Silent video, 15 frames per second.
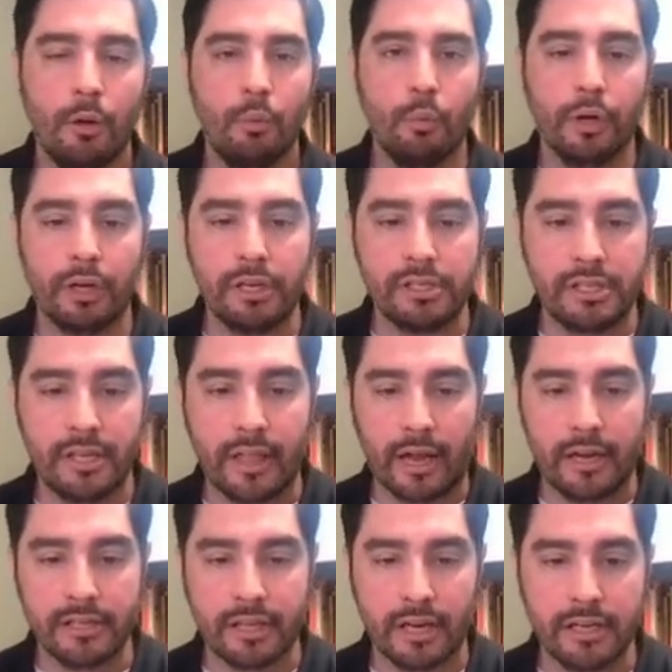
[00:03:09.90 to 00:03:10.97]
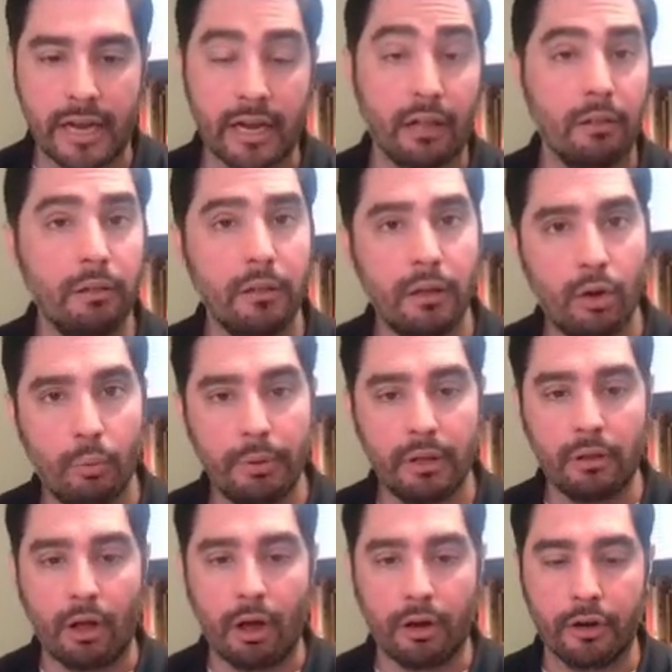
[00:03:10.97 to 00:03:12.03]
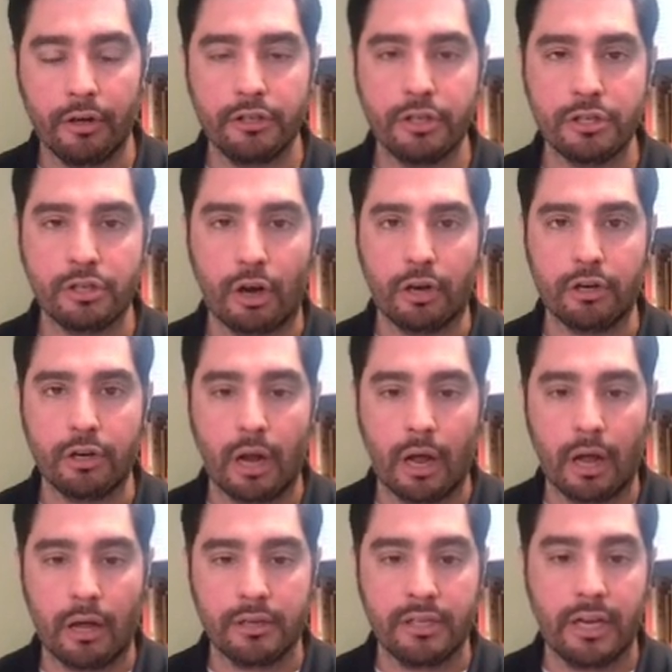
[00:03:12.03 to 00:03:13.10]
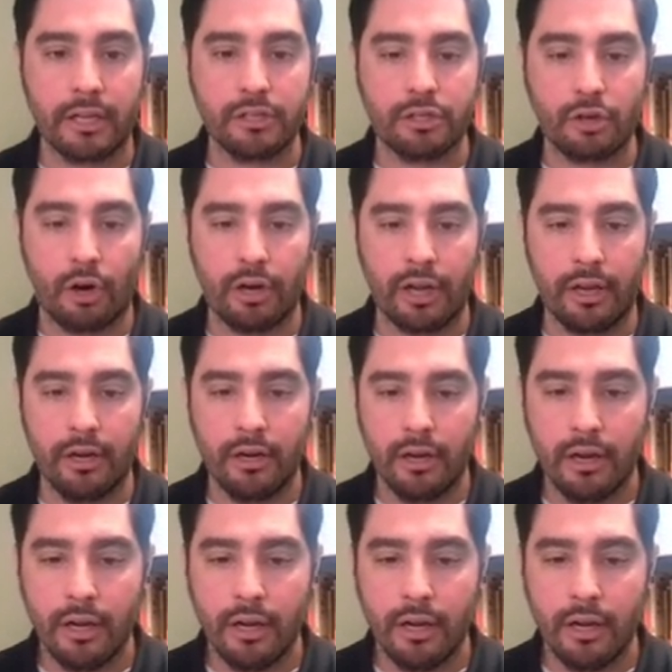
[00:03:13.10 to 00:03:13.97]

we're going to see that it's going to take a little bit longer to get started,